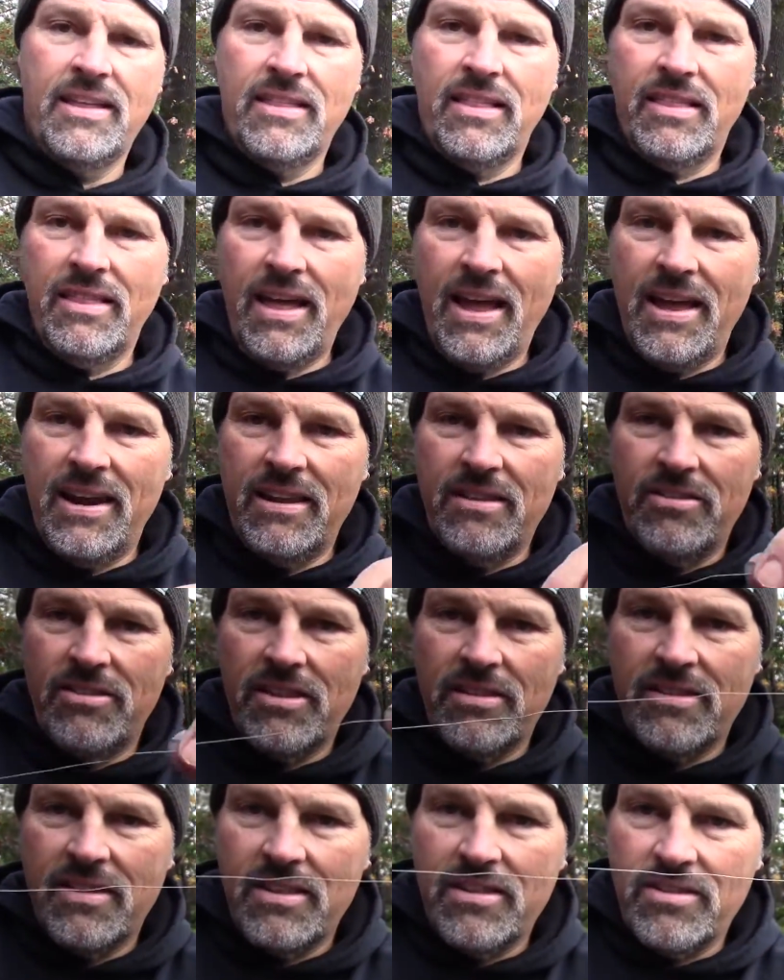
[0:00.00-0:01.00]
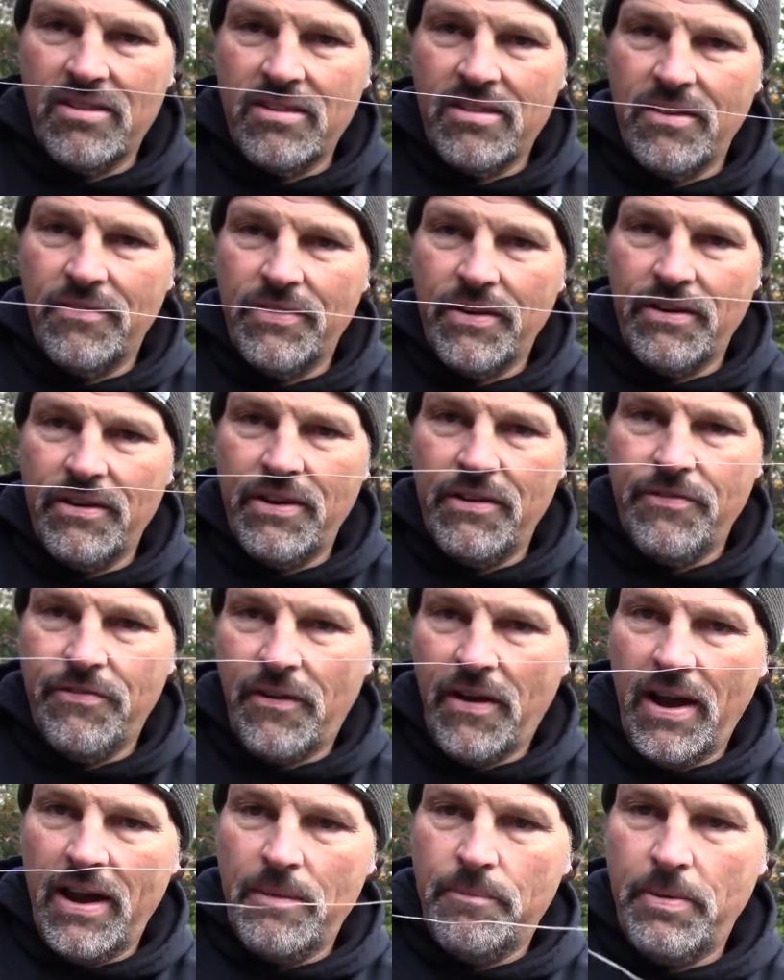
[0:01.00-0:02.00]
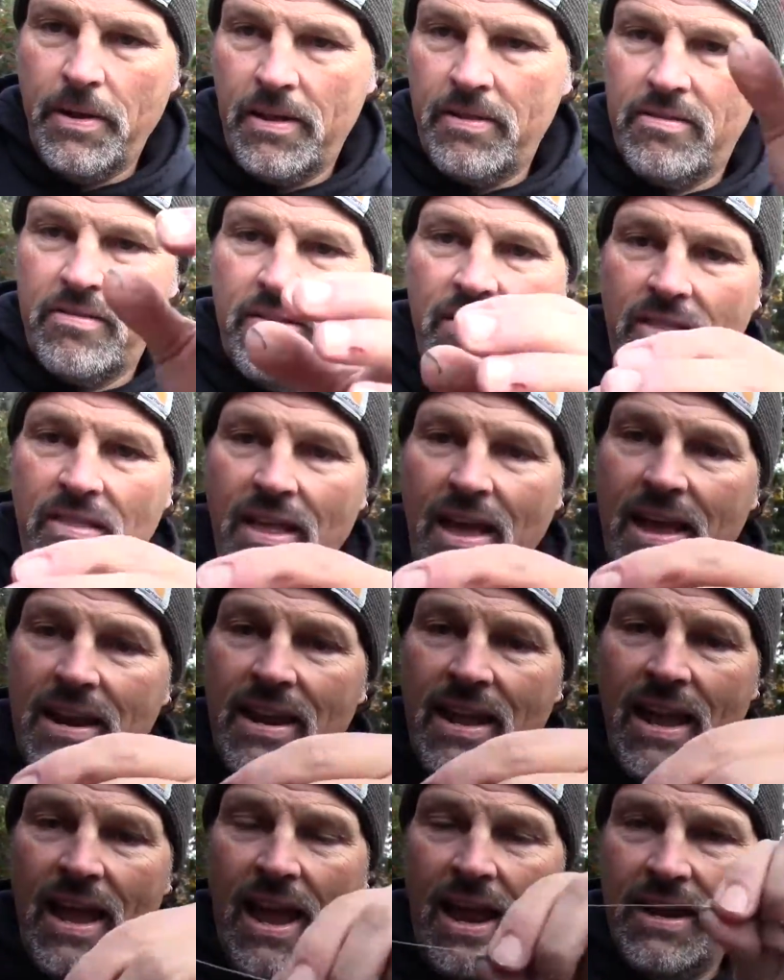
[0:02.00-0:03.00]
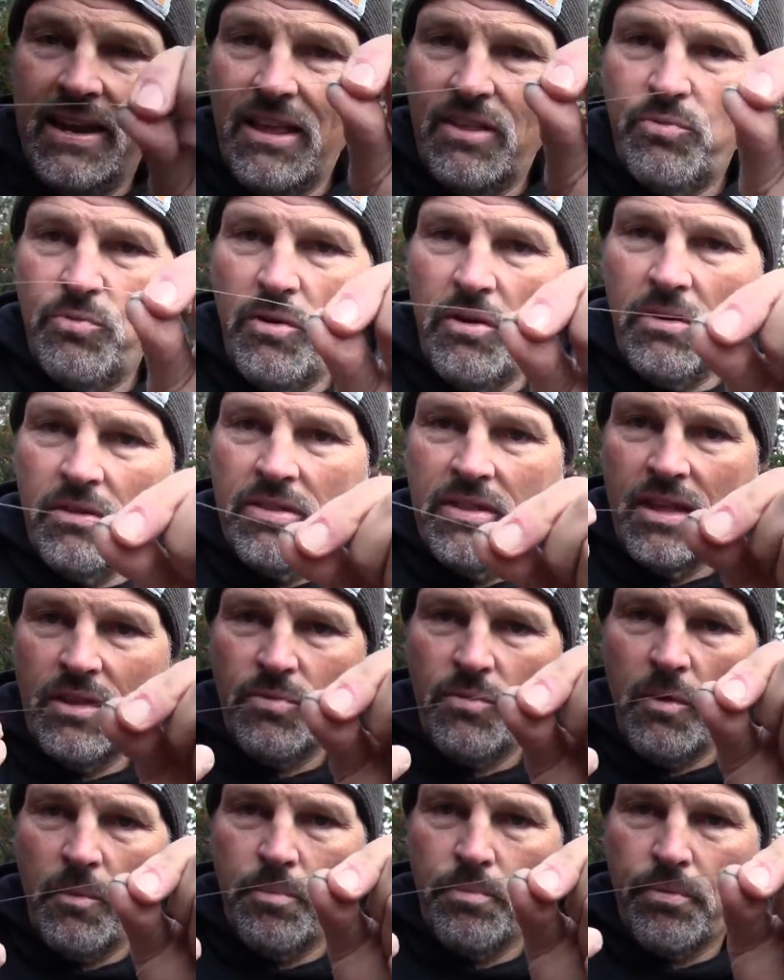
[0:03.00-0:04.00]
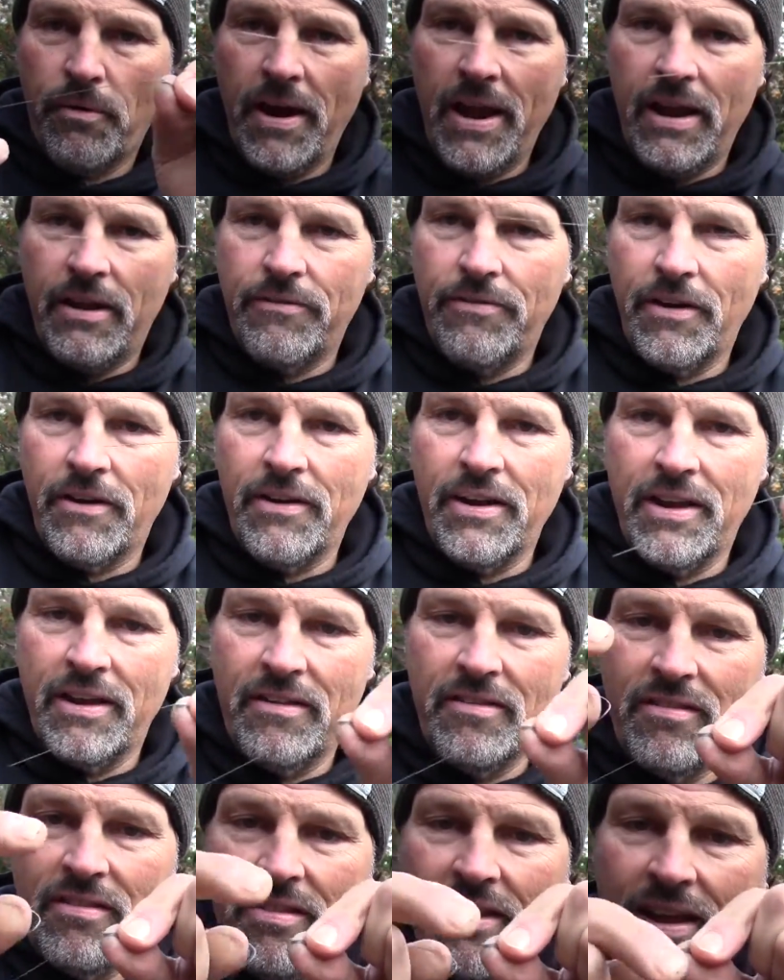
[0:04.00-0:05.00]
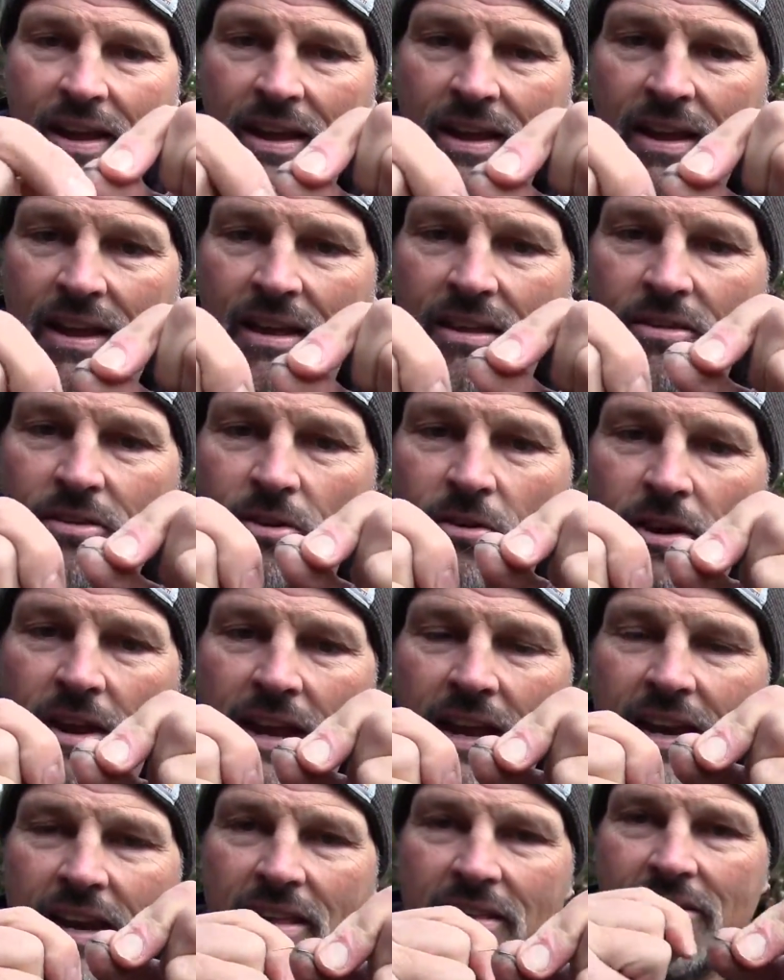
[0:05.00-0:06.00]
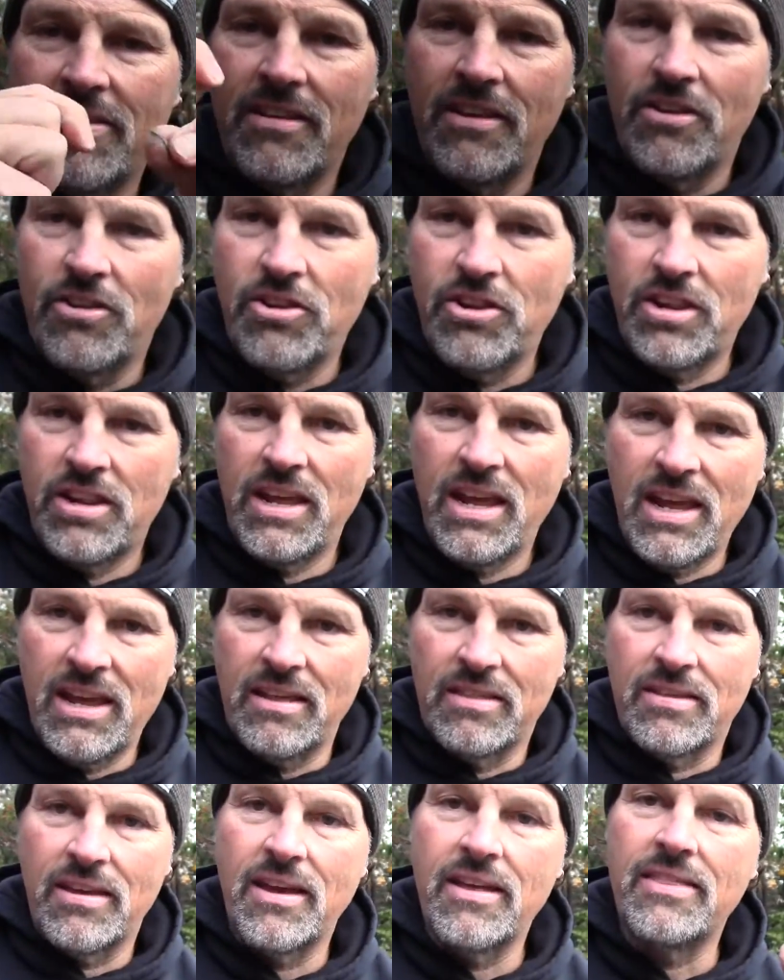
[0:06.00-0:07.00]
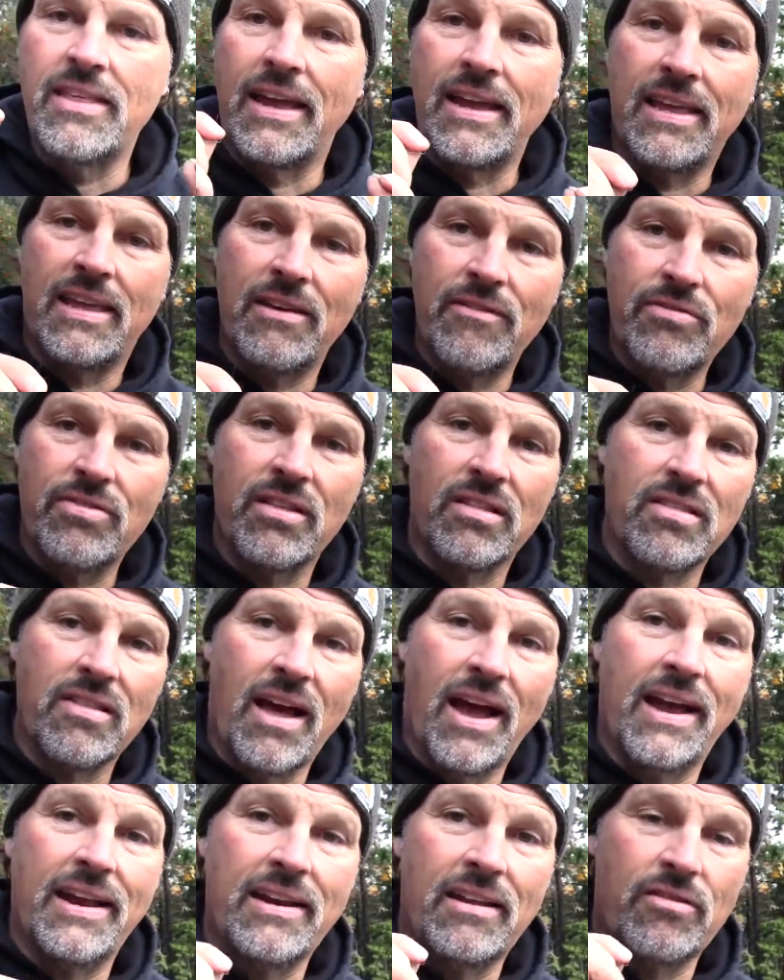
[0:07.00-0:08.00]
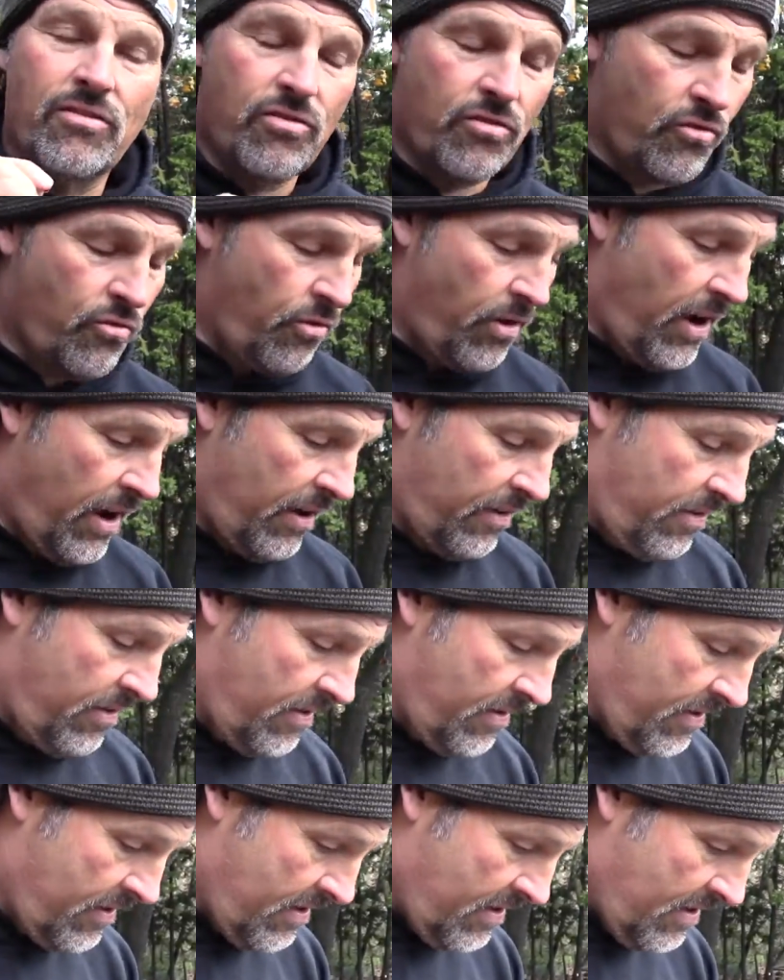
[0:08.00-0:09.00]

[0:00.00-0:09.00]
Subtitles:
The lead is just, it's just a very fine pencil of lead, and this will break very easily. So it is the sheath that gives the line its strength.